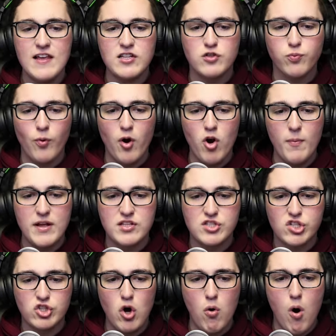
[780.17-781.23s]
this room. It's
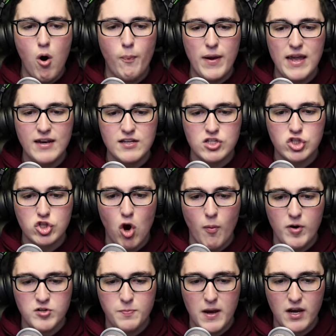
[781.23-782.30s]
so OP and it's so
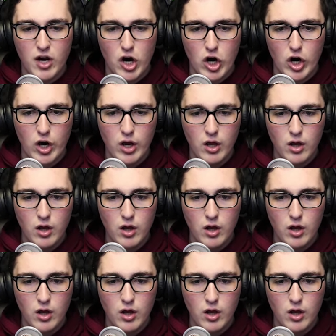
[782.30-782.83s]
much bigger.